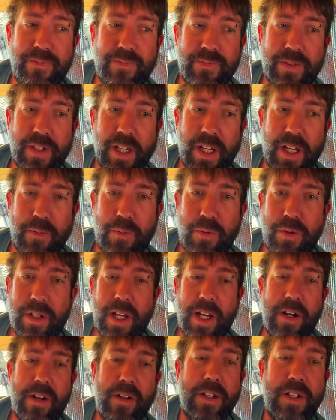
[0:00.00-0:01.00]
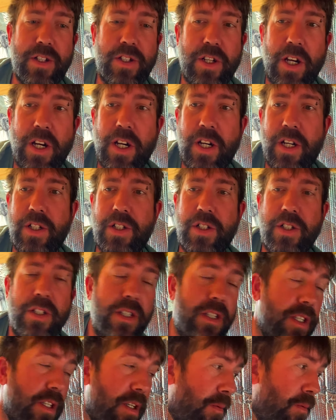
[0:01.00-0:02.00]
I'm gonna put that on the charge.
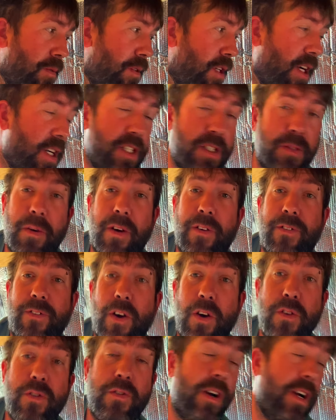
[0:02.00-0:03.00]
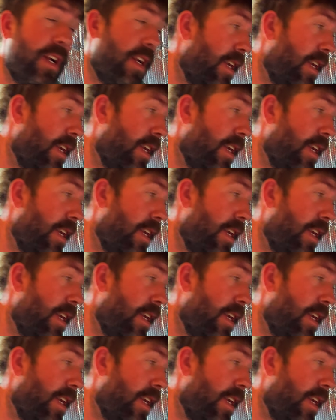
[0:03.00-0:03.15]
I'm charging my phone right